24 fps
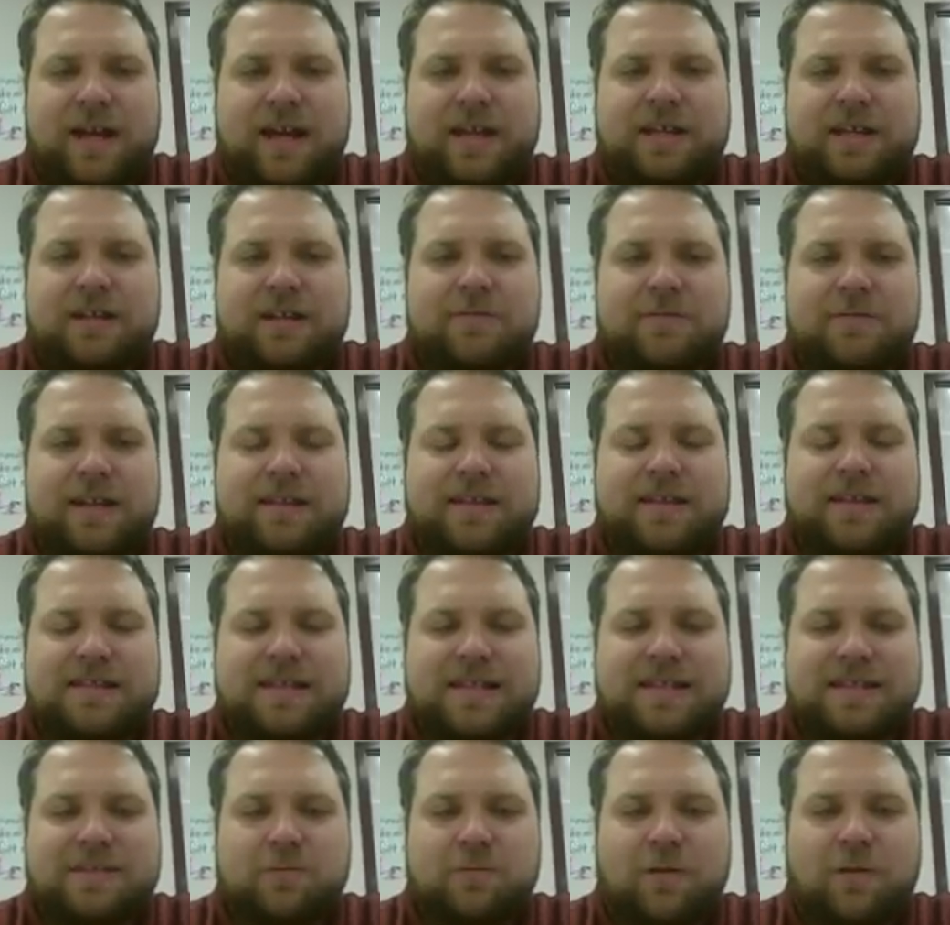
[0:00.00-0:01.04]
I could write
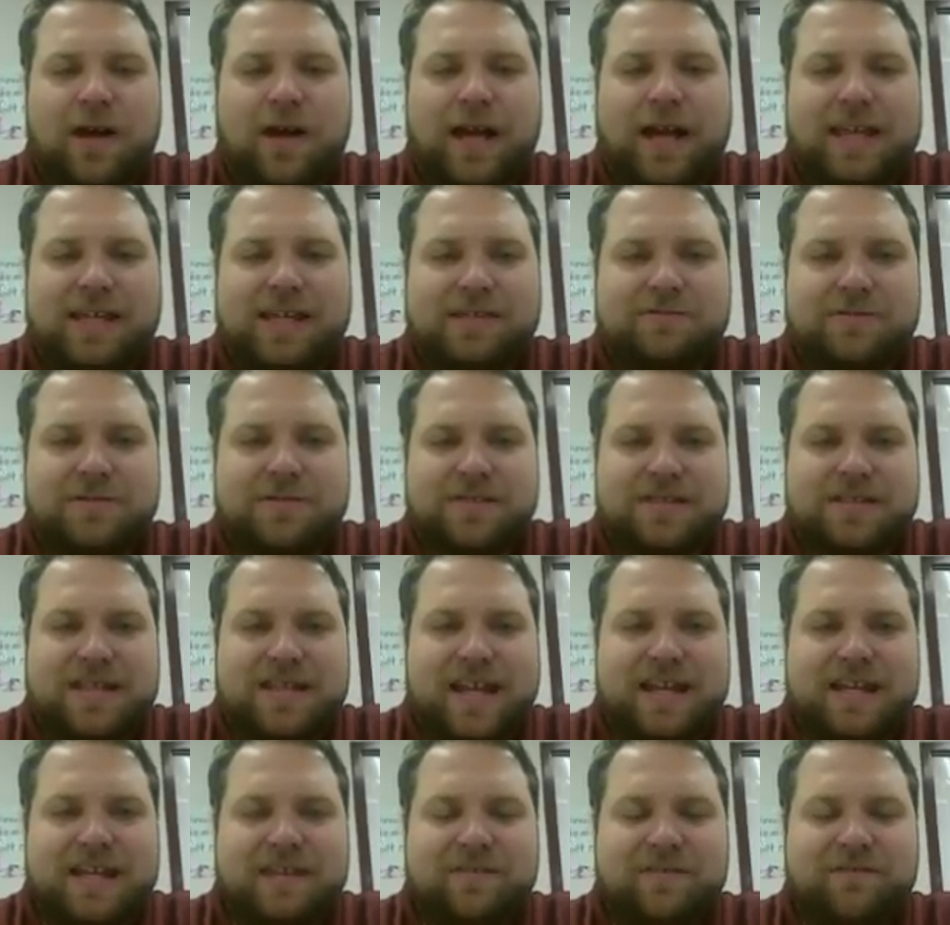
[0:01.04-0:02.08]
this as y equals
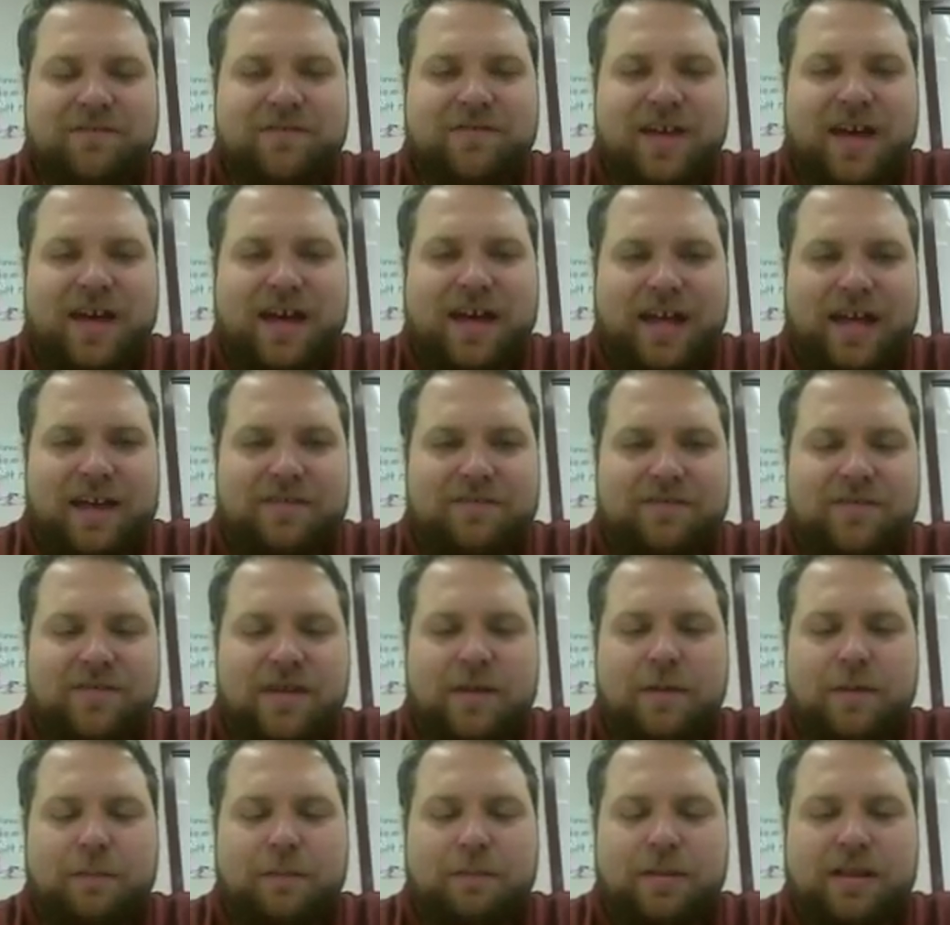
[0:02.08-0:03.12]
negative 5
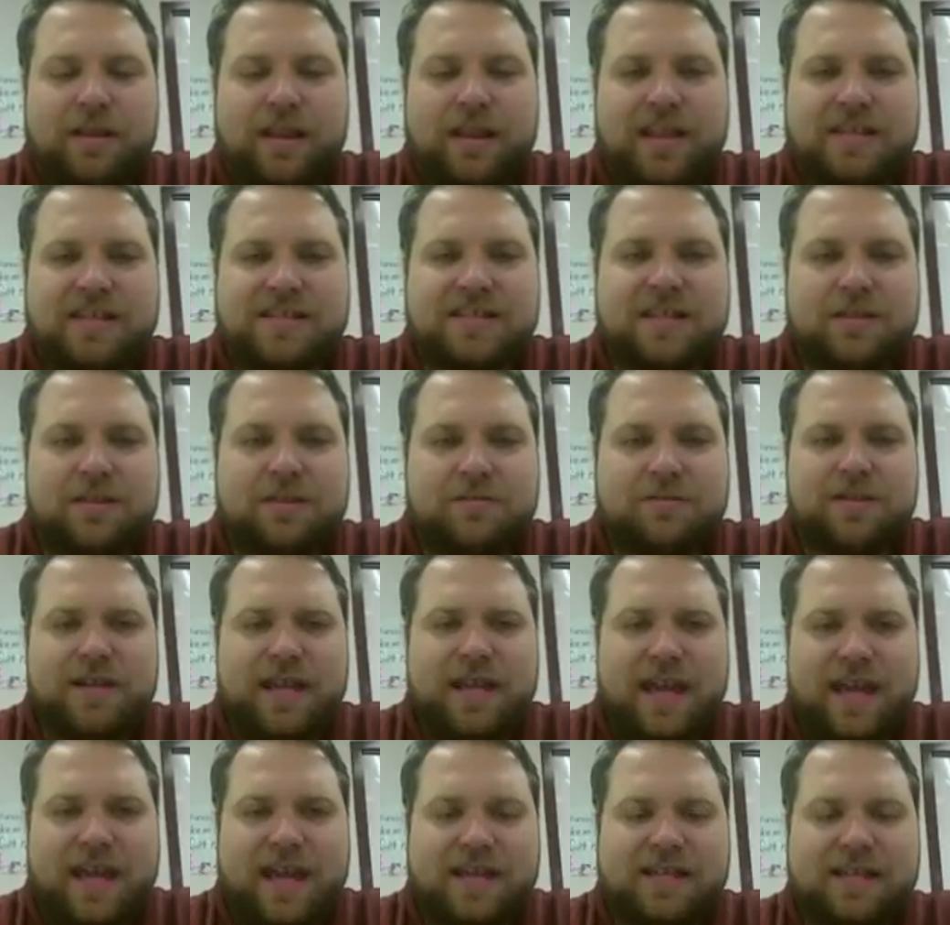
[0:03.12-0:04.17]
plus
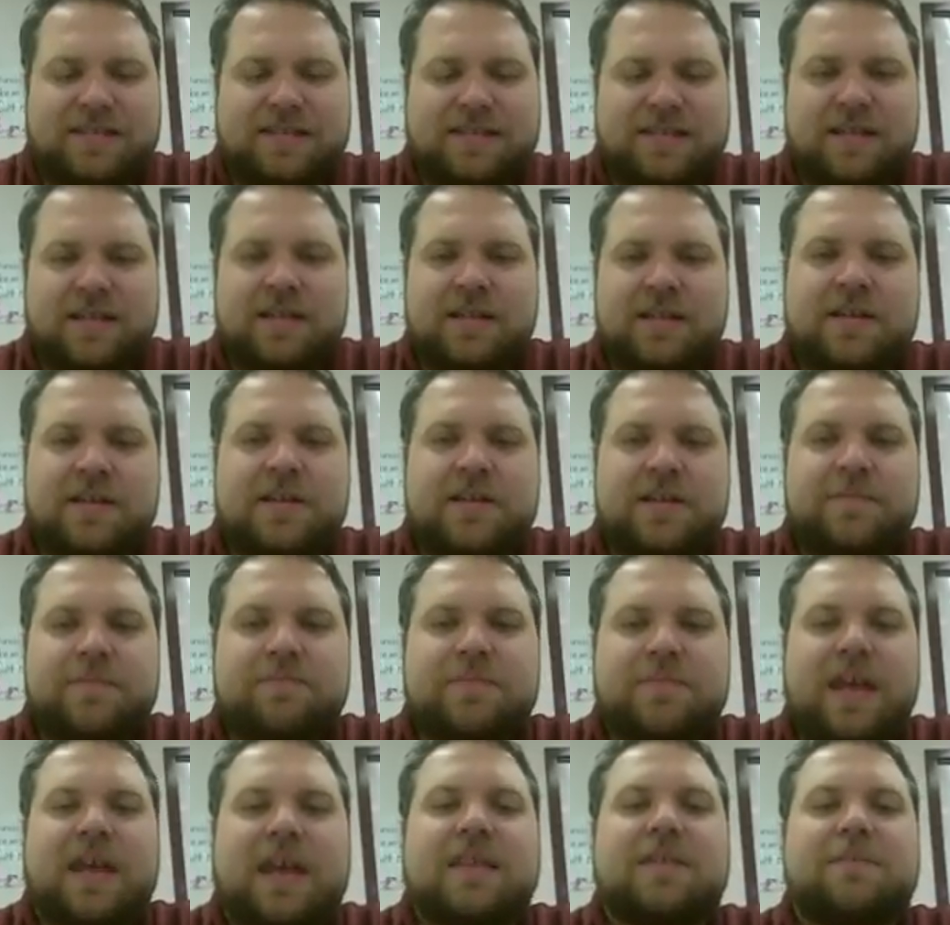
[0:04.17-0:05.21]
3x,
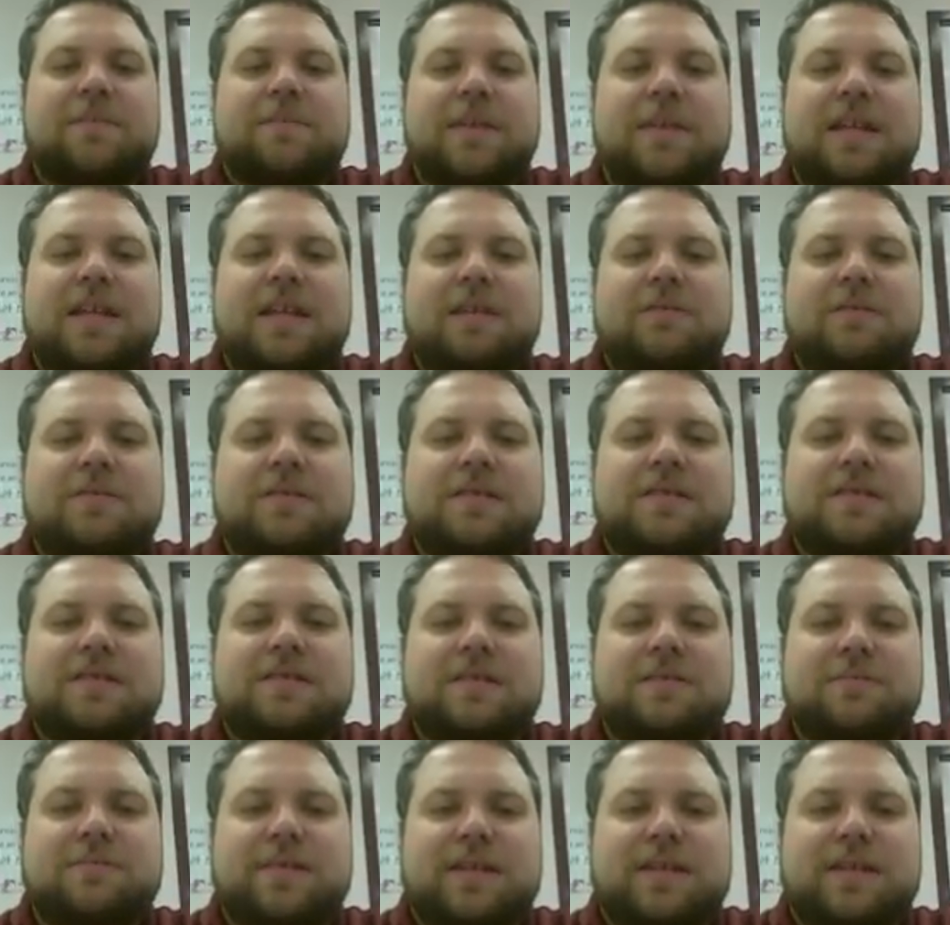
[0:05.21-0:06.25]
and the meaning would
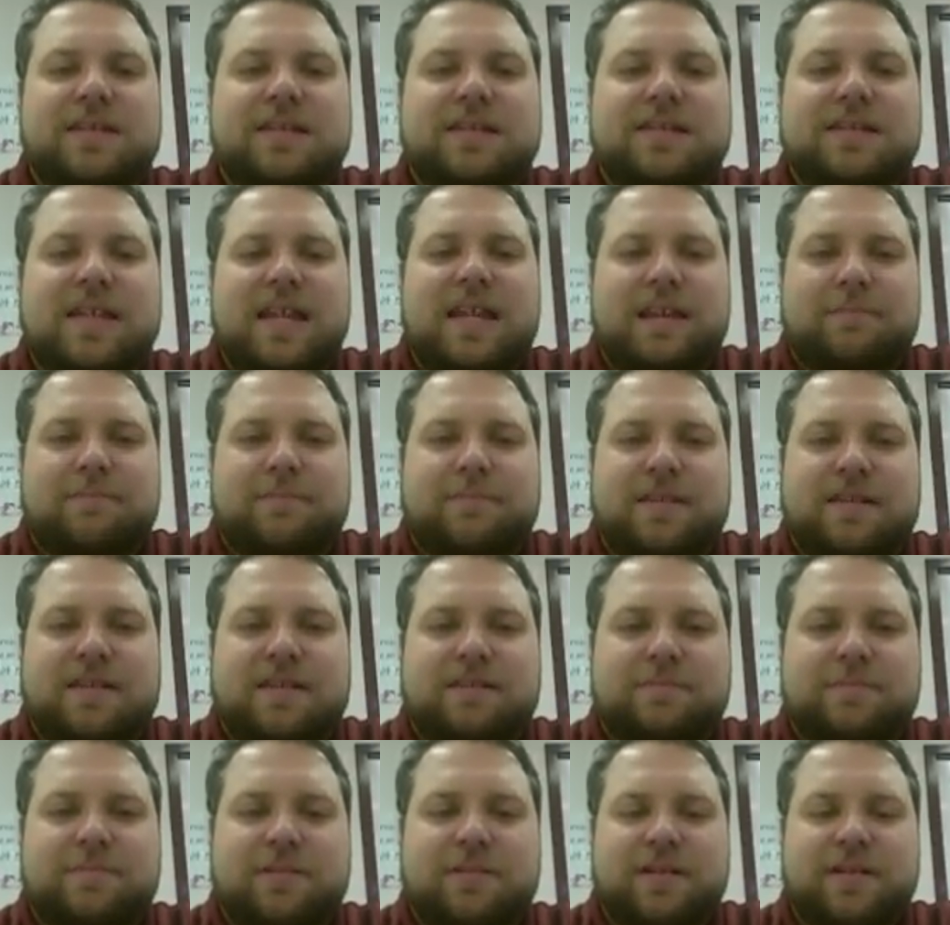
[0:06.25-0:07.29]
still be the same. The
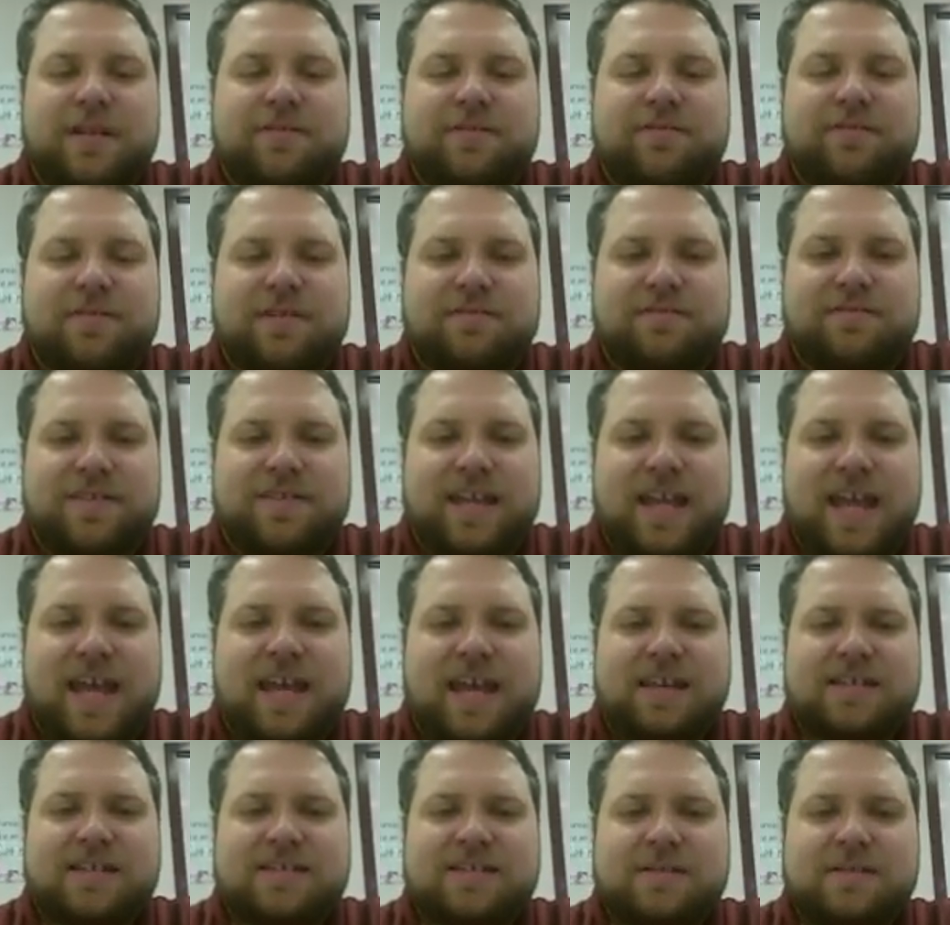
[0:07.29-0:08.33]
number in front of the
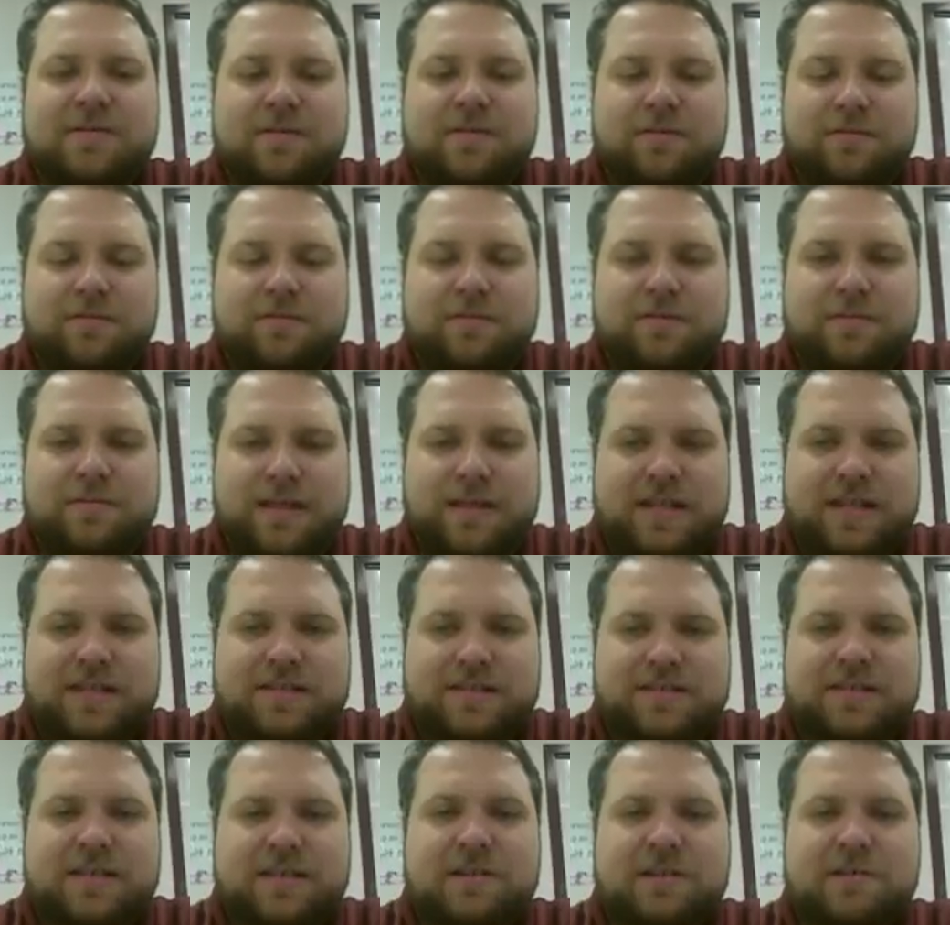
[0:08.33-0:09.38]
x would be the
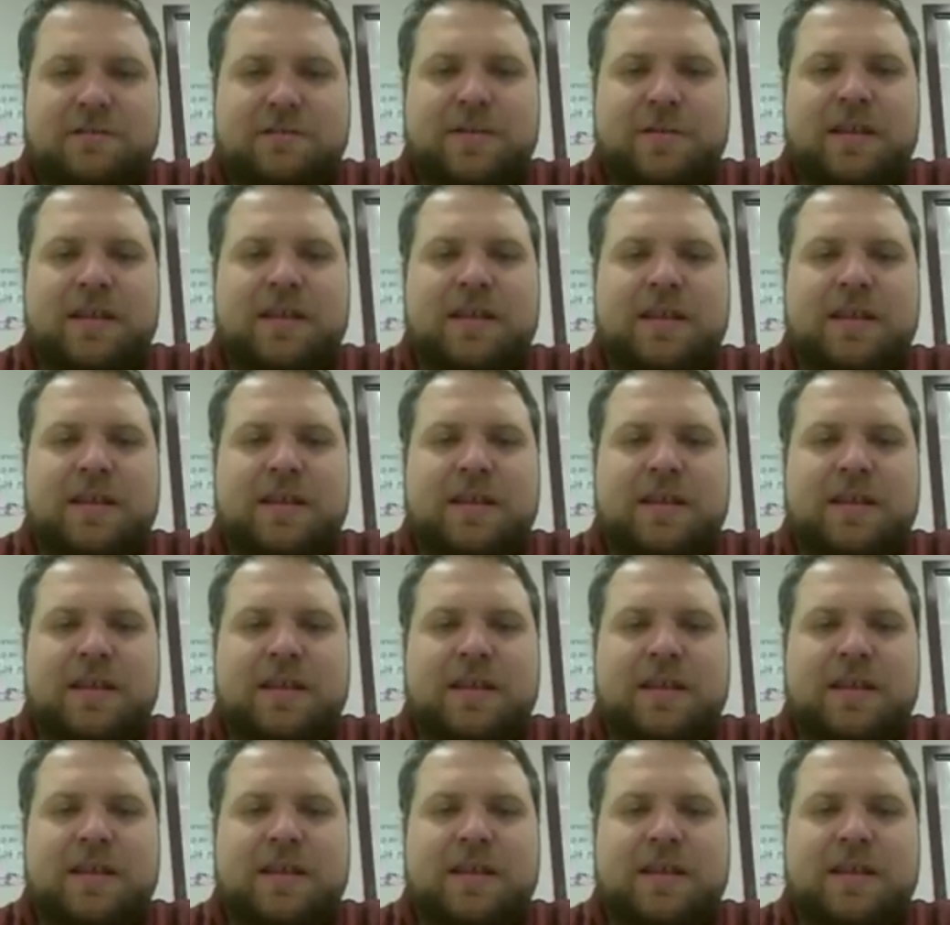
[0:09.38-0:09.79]
slope,